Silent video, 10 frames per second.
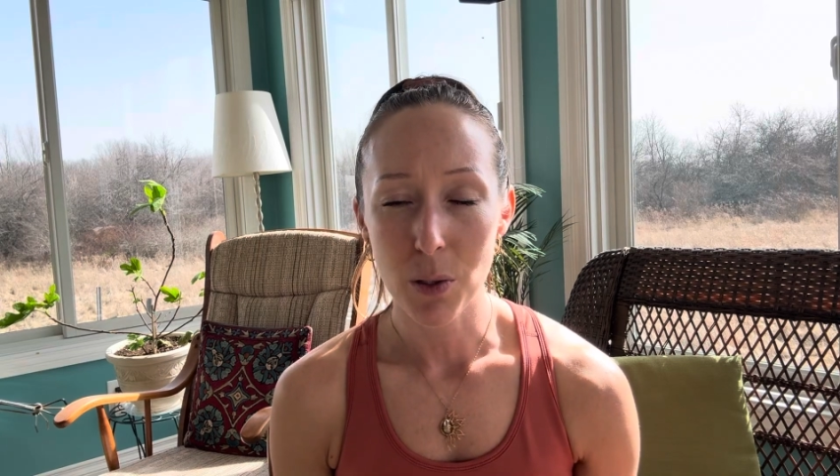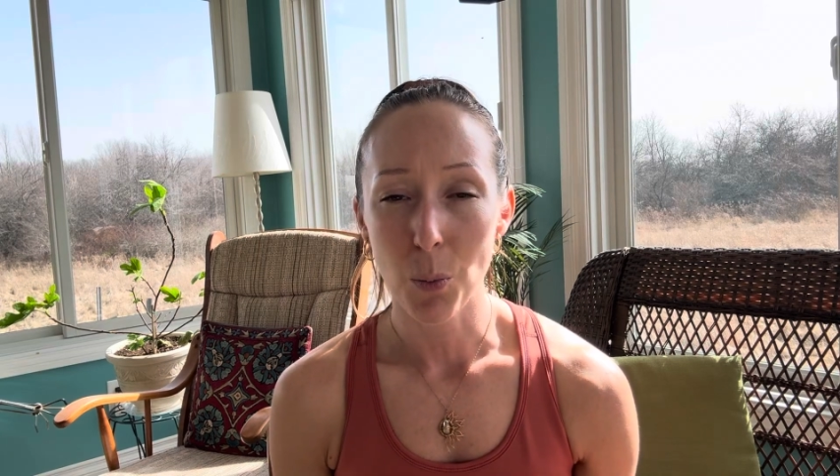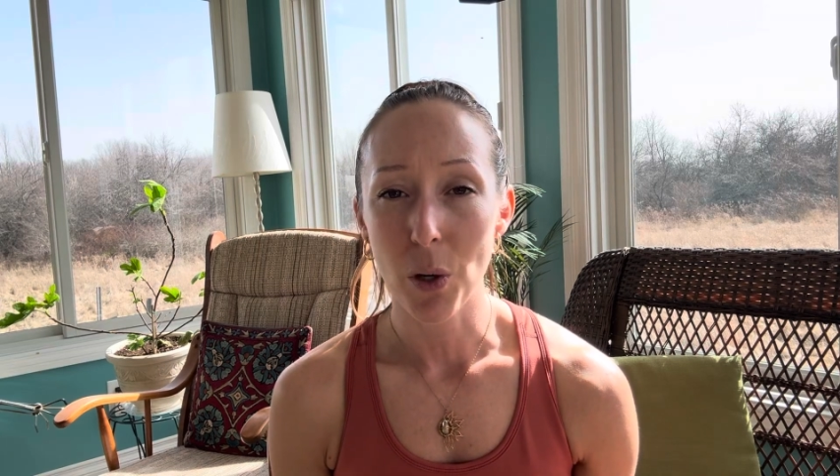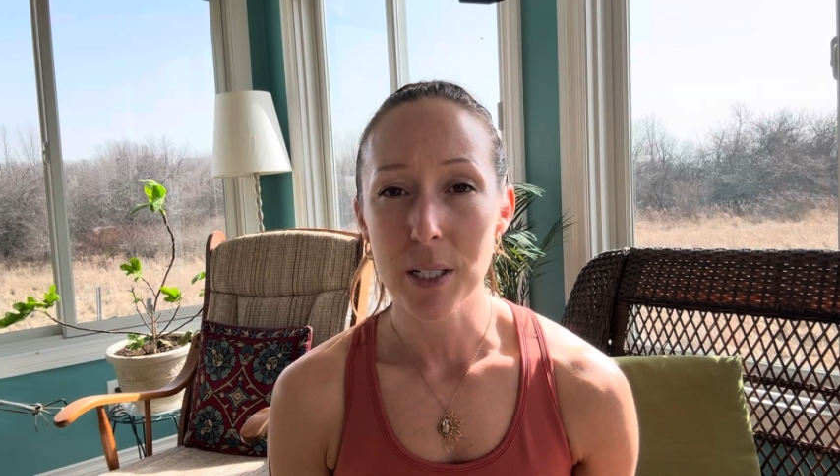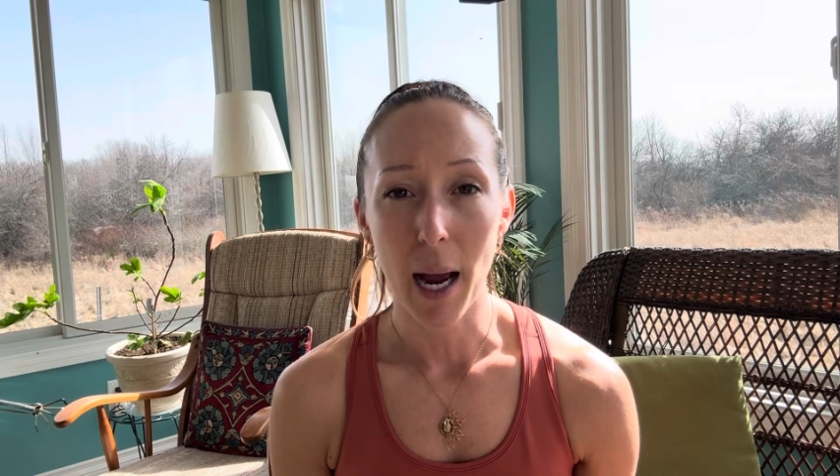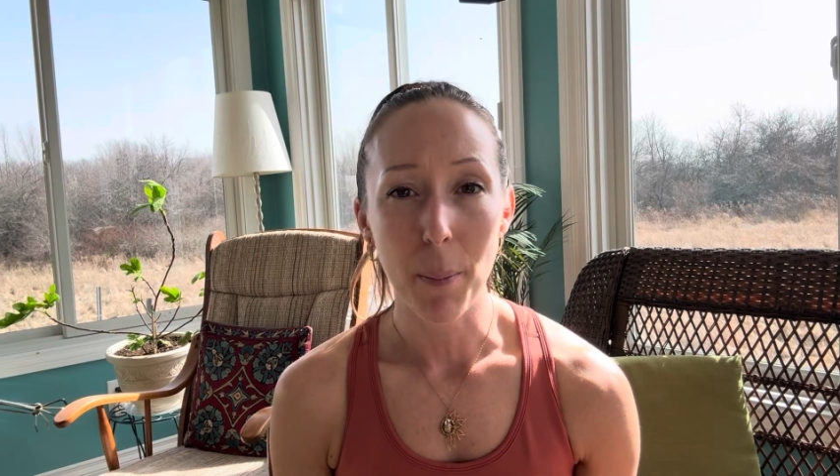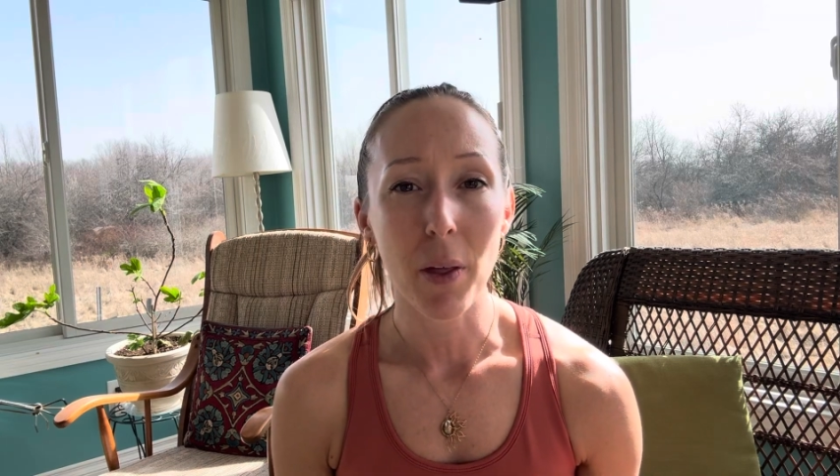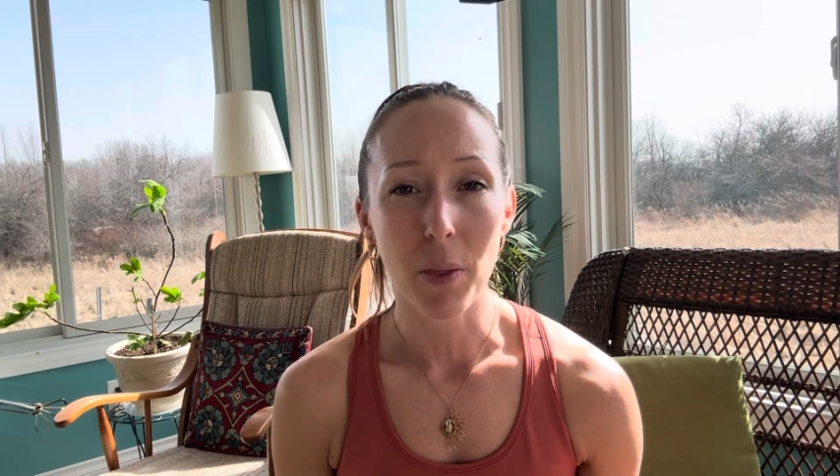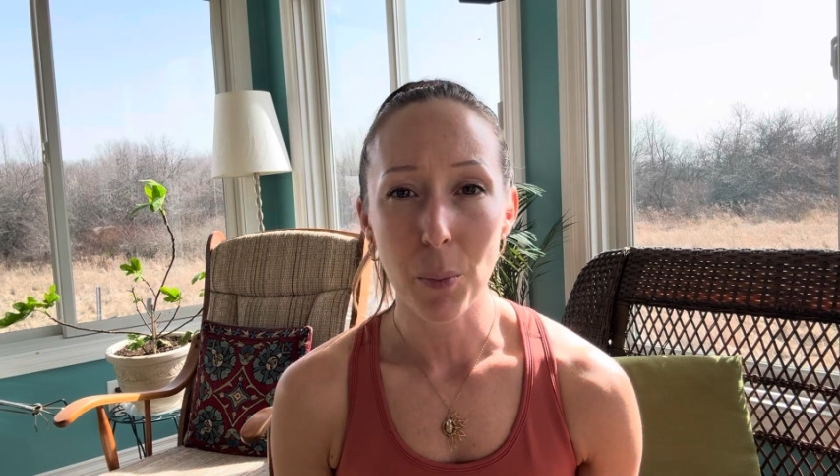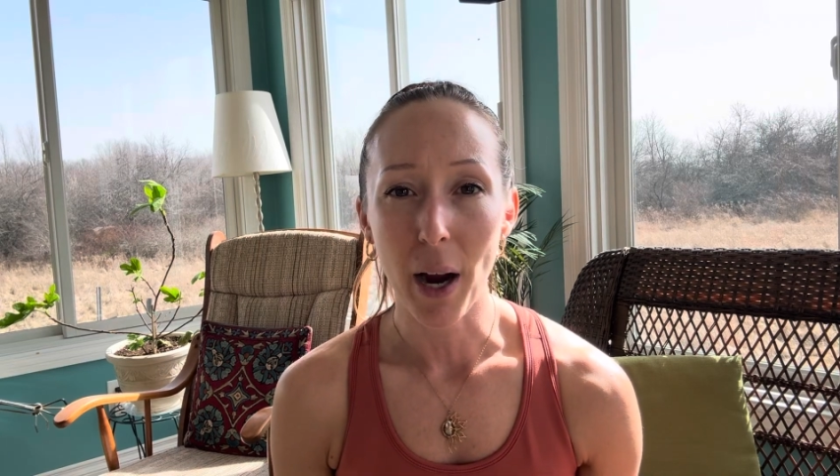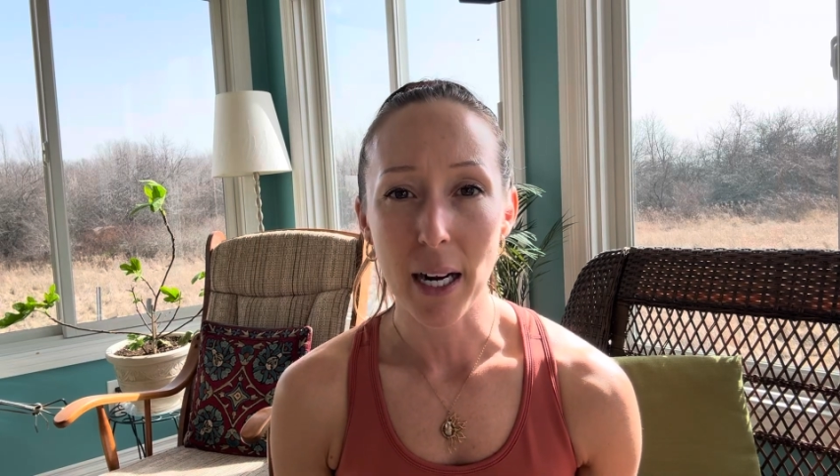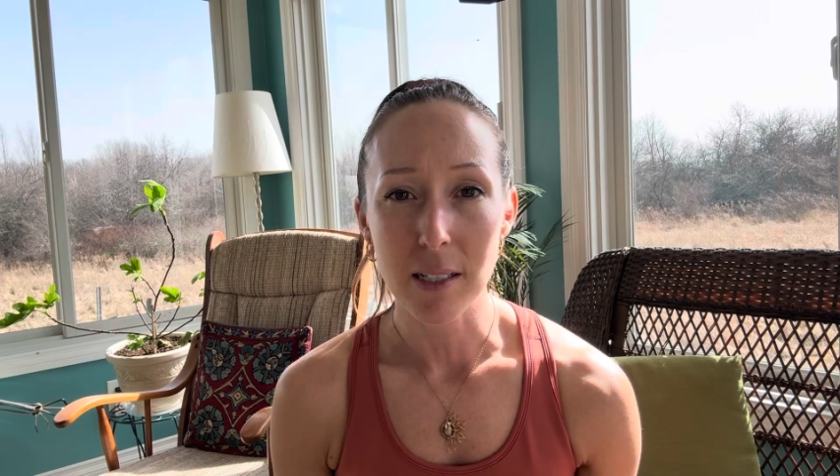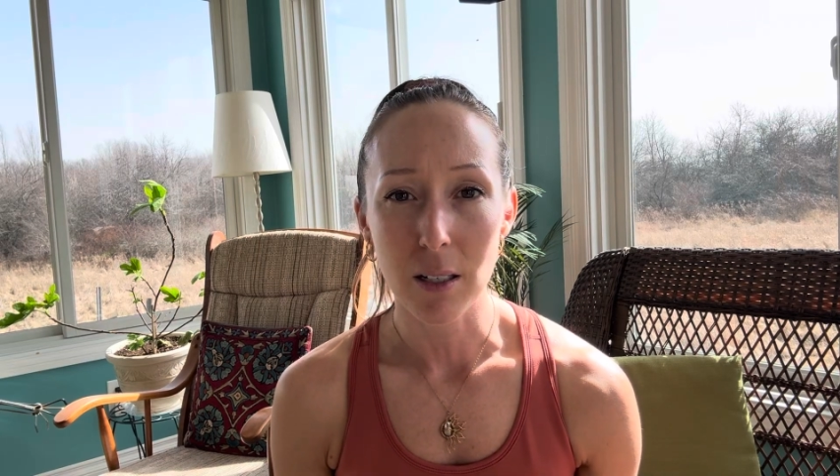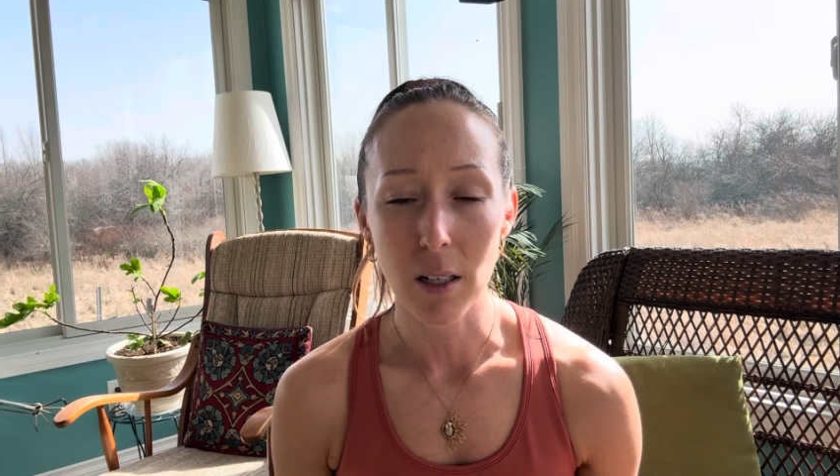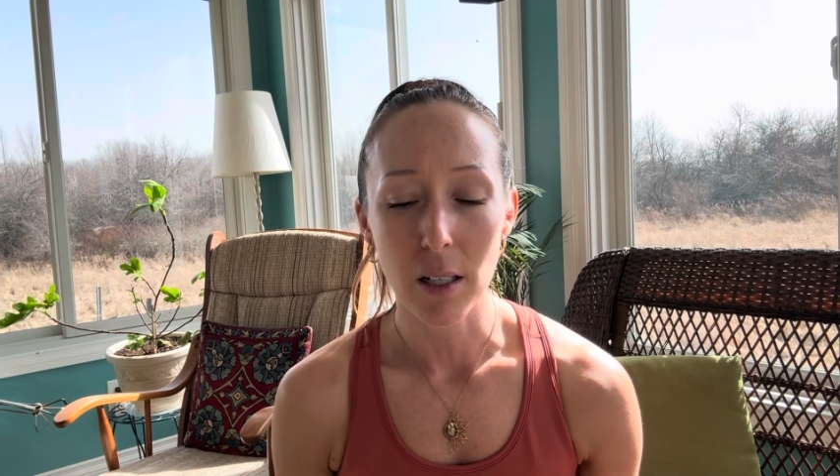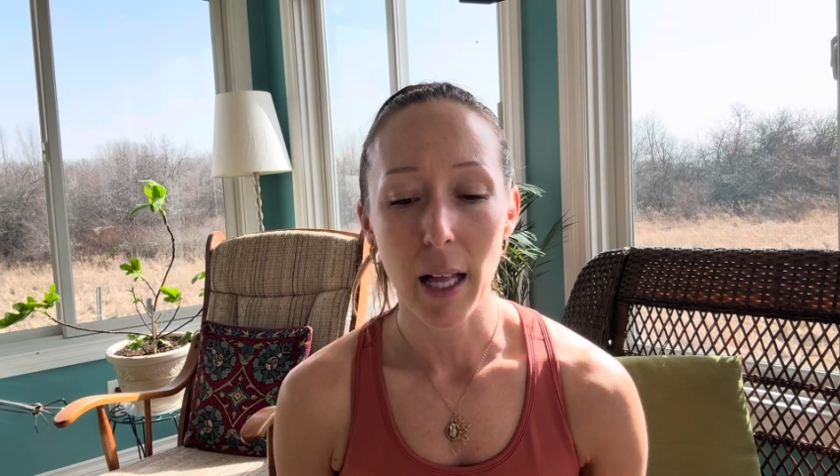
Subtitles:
more in depth on the practical,